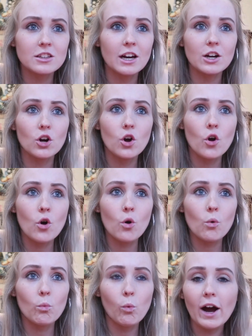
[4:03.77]
Like,
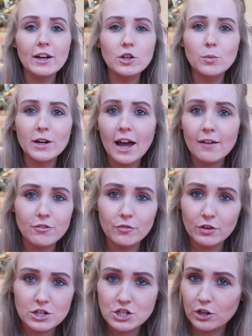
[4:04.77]
why do you want to have a
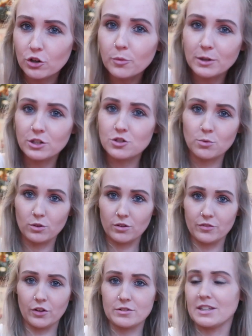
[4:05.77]
fresh tattoo when you do all
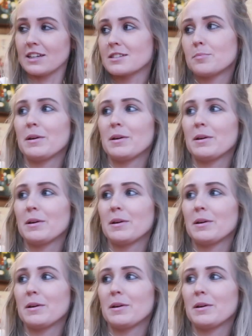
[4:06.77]
of those things?